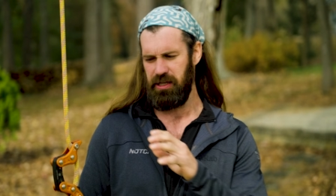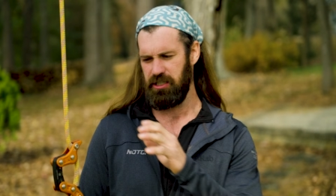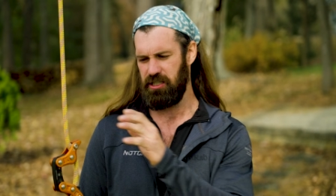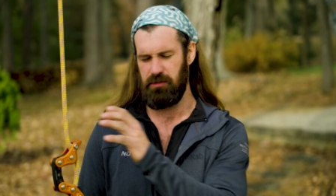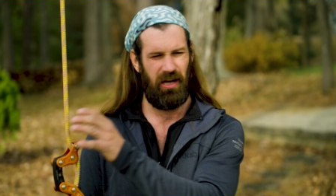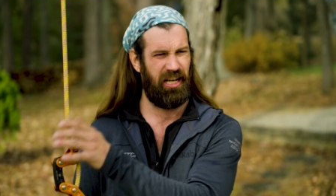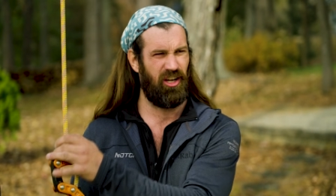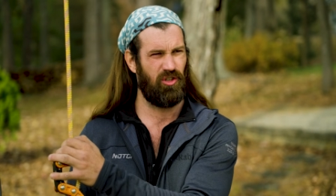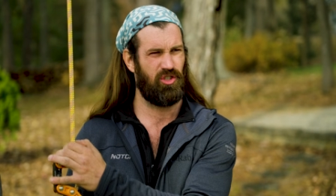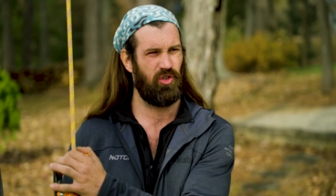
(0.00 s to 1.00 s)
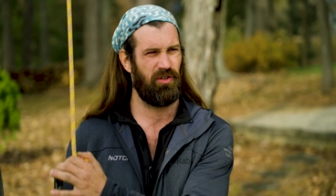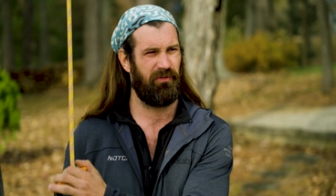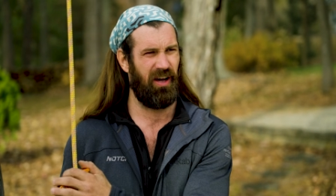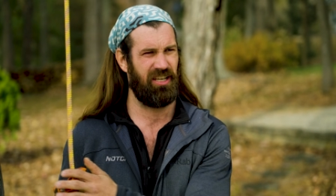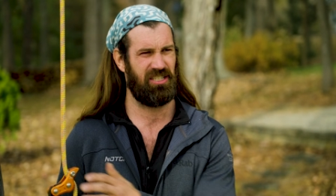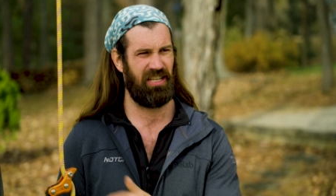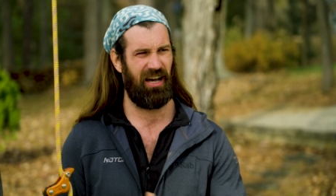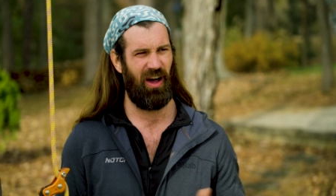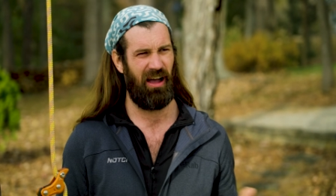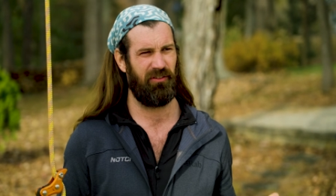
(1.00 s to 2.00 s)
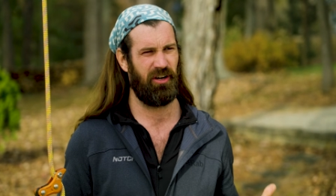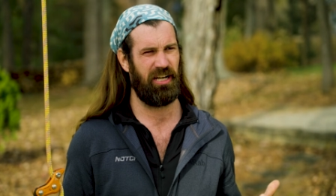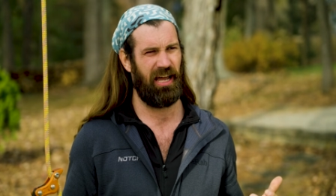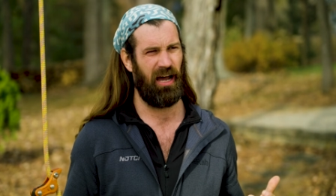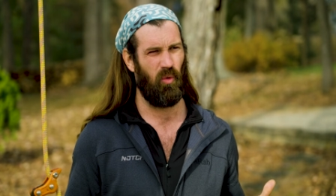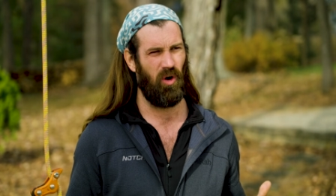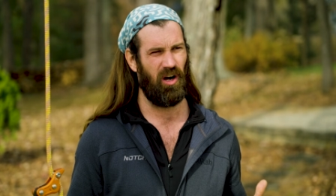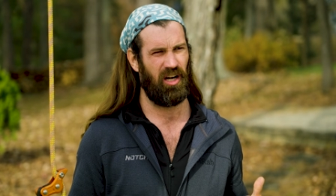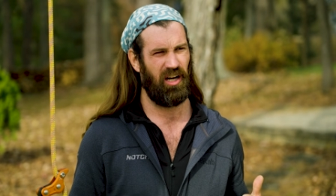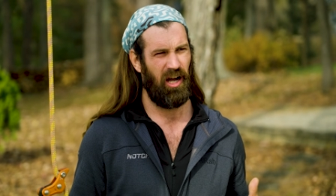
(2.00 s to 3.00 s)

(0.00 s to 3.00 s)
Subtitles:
This is my go-to device now every day at work